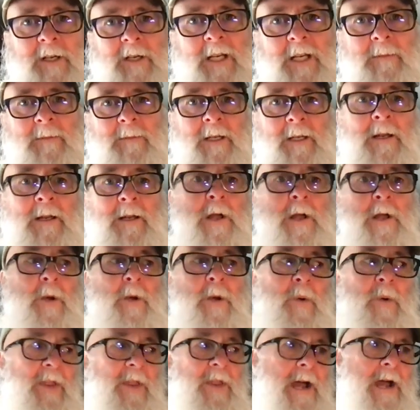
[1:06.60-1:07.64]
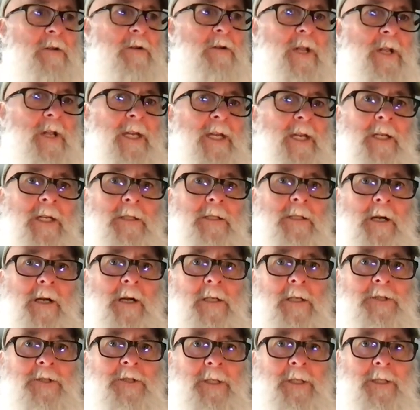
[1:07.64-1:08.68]
argument without running into
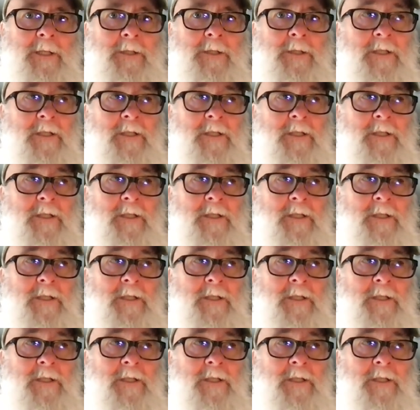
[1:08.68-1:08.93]
contradiction.